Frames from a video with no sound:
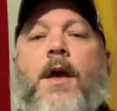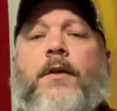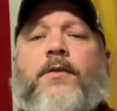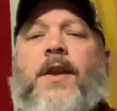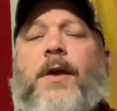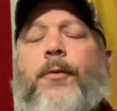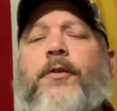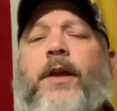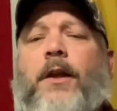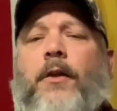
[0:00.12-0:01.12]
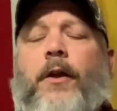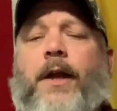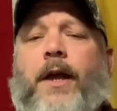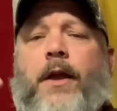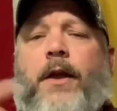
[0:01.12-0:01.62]
Today we're taking a look
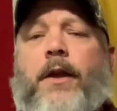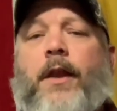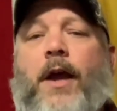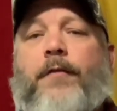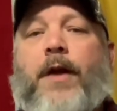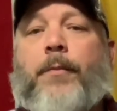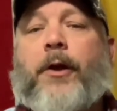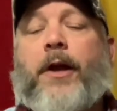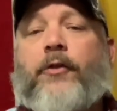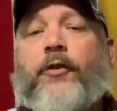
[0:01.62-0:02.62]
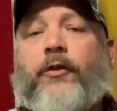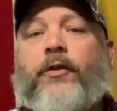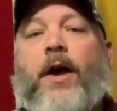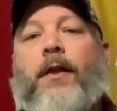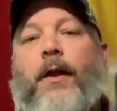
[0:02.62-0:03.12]
at an inline fabrication
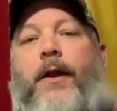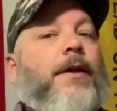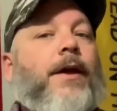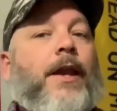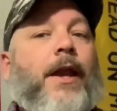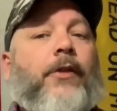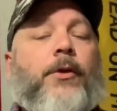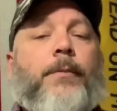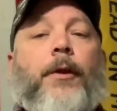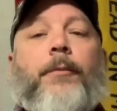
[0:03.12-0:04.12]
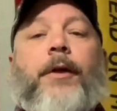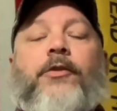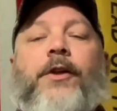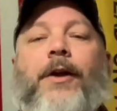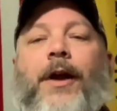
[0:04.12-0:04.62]
skylight, and that's coming up
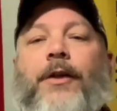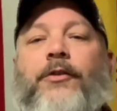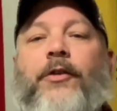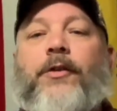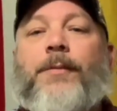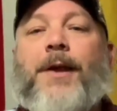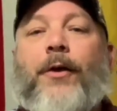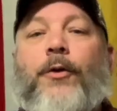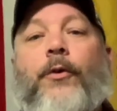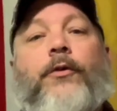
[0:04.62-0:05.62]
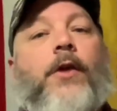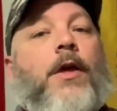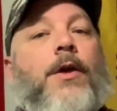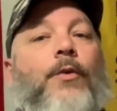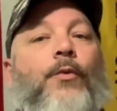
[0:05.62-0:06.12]
next here on Jesse B. Outdoors
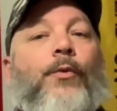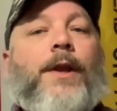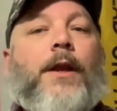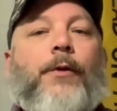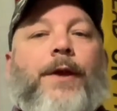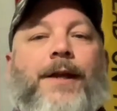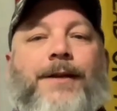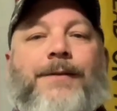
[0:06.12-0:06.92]
Reloading.